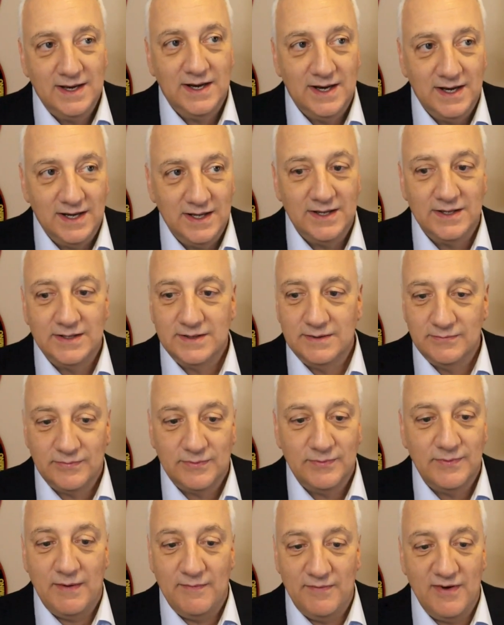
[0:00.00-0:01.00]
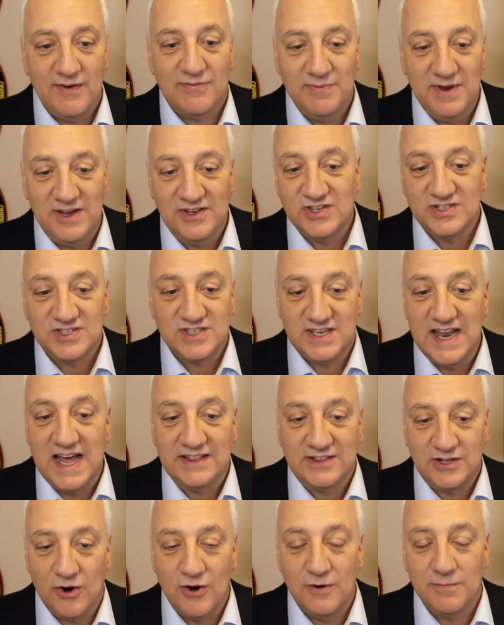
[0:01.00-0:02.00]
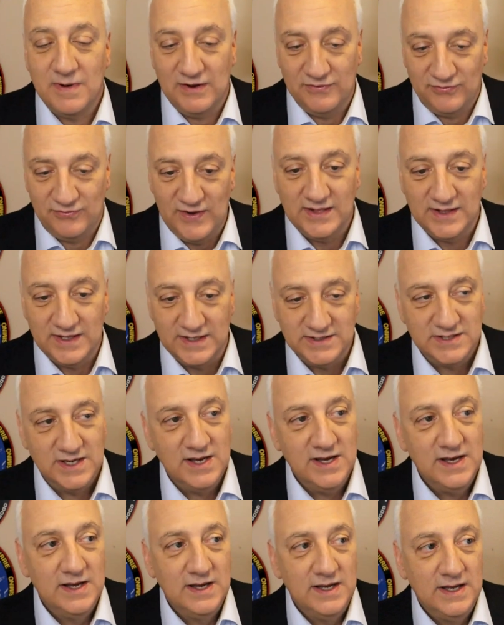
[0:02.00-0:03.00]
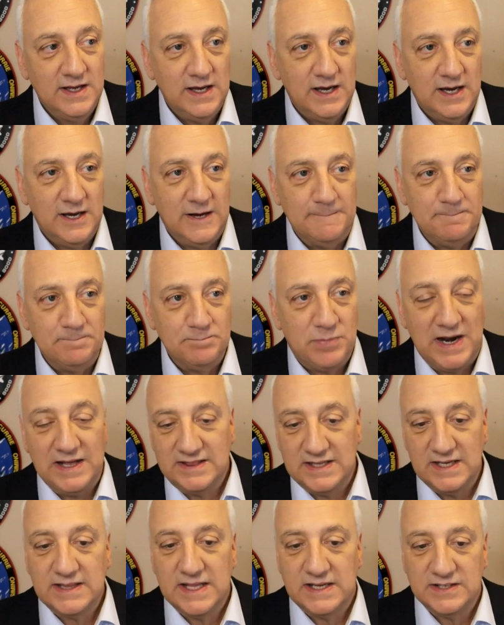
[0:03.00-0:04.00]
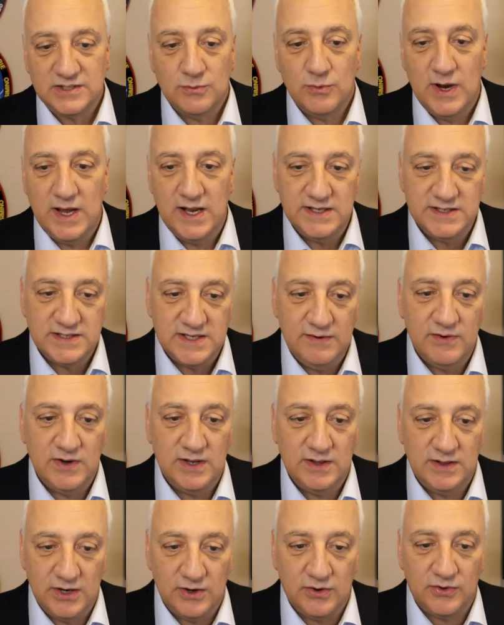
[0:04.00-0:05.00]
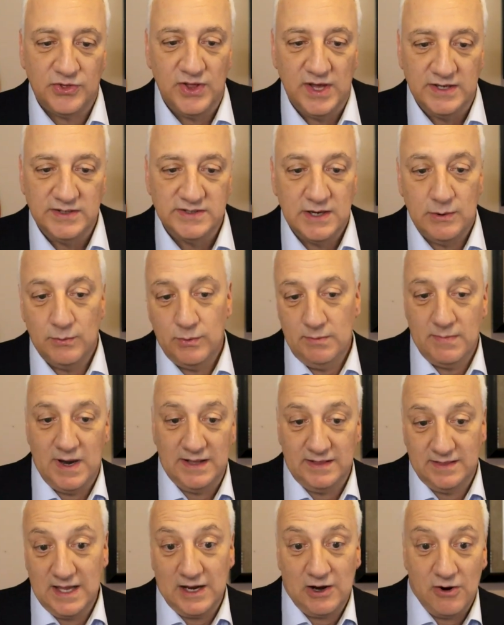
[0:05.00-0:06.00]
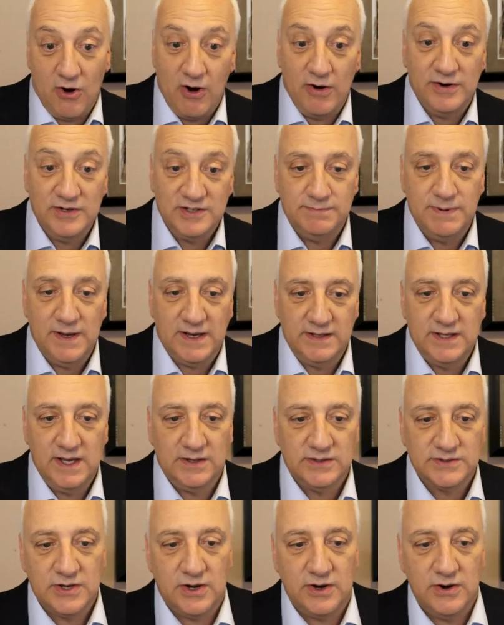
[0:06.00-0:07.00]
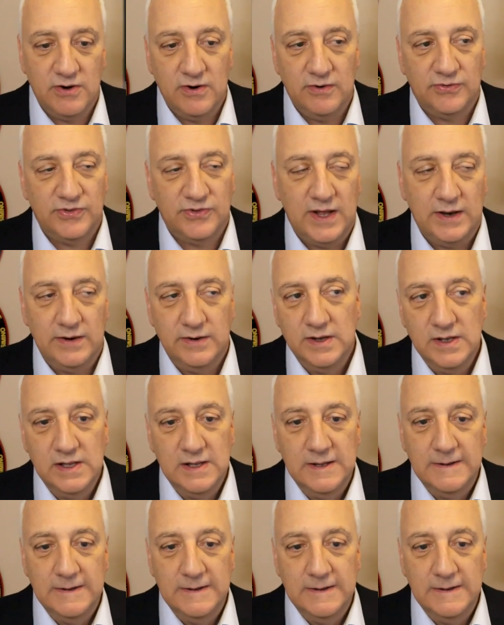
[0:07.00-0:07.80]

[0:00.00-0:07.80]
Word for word: uh, for me just not to hurt my feelings. Um, but I think that's the way it is, even in little things that we might think aren't as big deals on Earth. That,